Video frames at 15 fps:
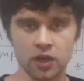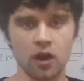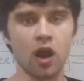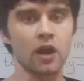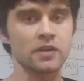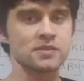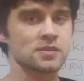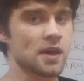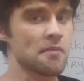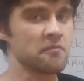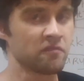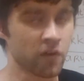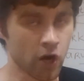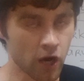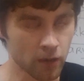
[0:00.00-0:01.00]
there are
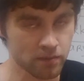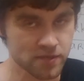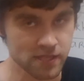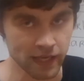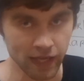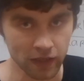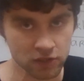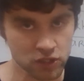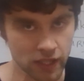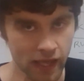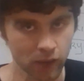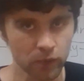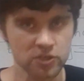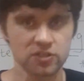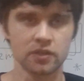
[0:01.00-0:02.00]
some verbs in English
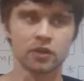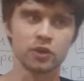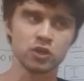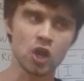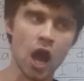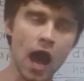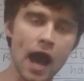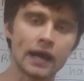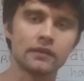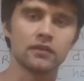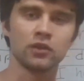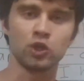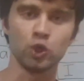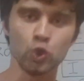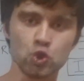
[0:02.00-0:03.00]
language that are not
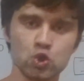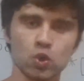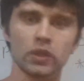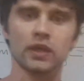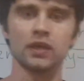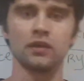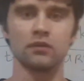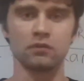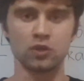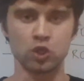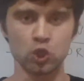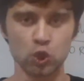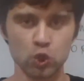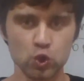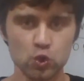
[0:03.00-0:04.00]
usually
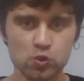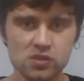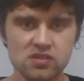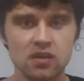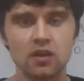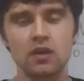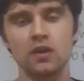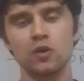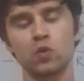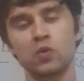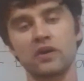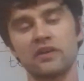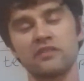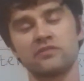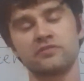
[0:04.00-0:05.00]
used
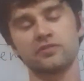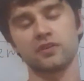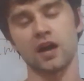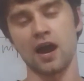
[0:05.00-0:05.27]
with